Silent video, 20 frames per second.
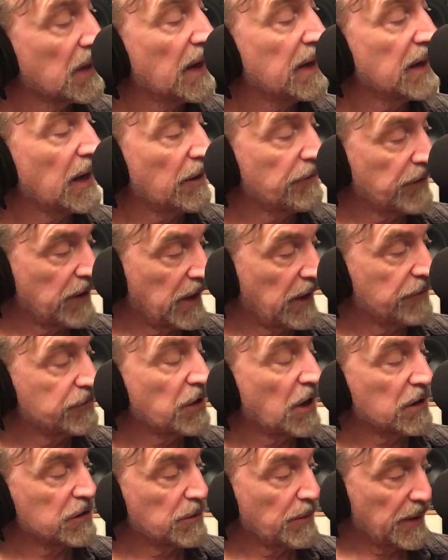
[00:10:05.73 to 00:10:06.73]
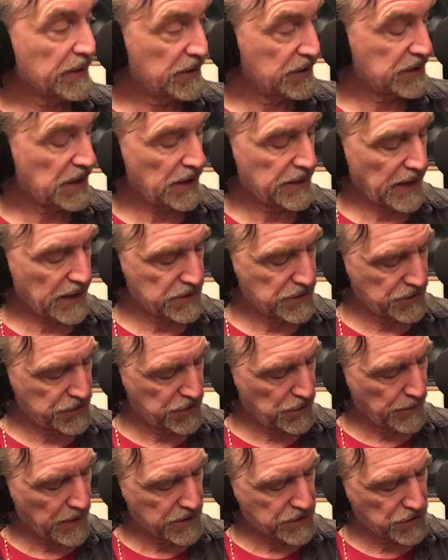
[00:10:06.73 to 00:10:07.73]
And I've talked about this, how that's a
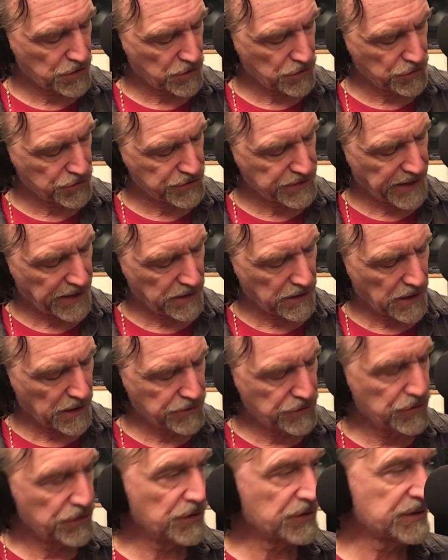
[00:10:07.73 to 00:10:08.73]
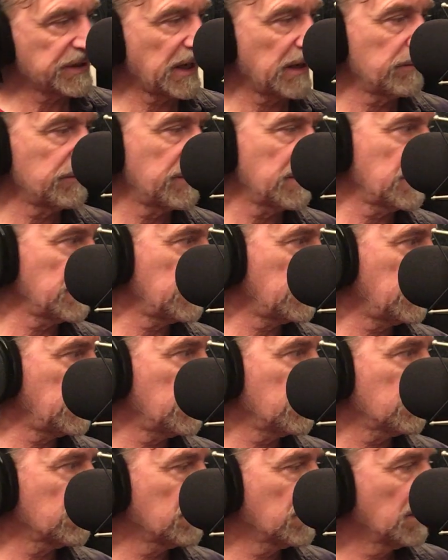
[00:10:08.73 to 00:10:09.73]
symmetrical scale. I'll do the same thing
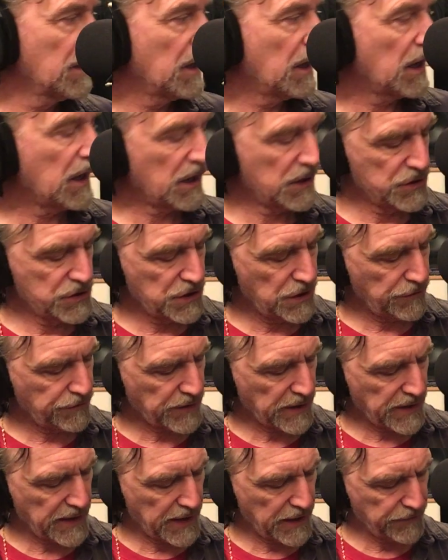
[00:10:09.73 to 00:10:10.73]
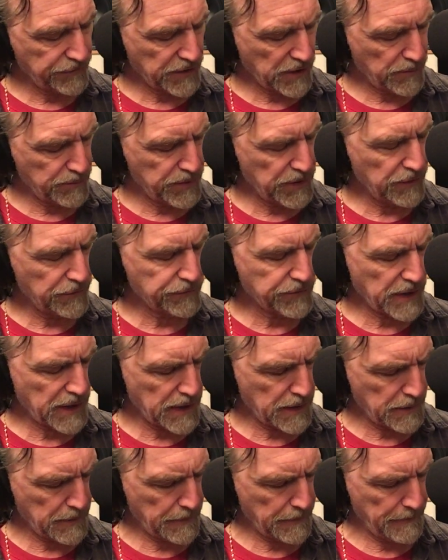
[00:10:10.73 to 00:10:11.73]
here. G flat, A flat, B
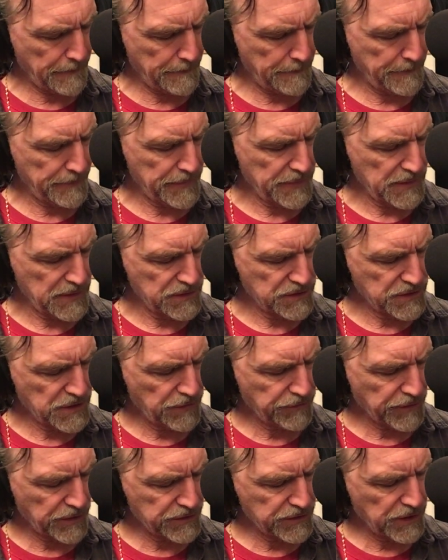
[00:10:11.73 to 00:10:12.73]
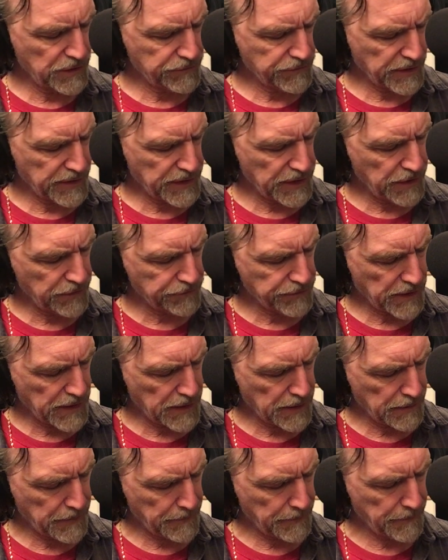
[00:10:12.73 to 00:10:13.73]
flat, C flat, D flat, E
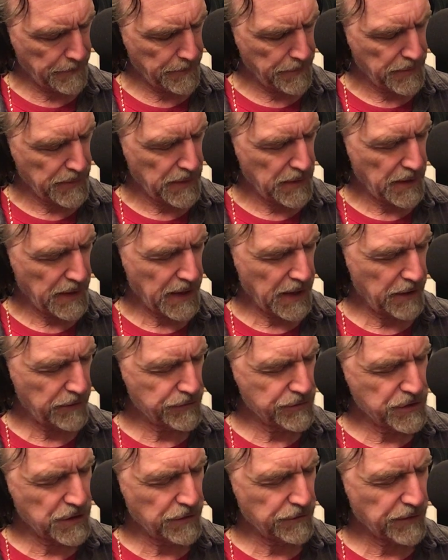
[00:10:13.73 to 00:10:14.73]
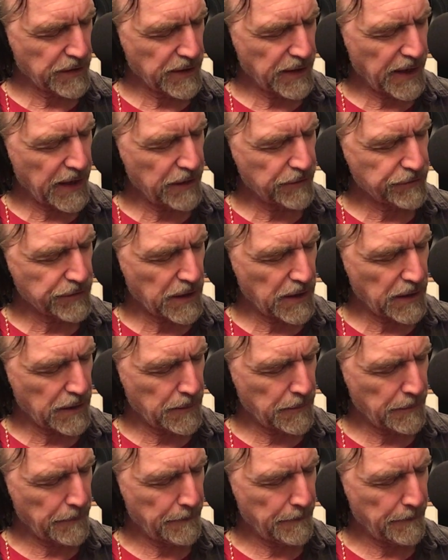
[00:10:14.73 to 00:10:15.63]
flat, F, G flat, A flat,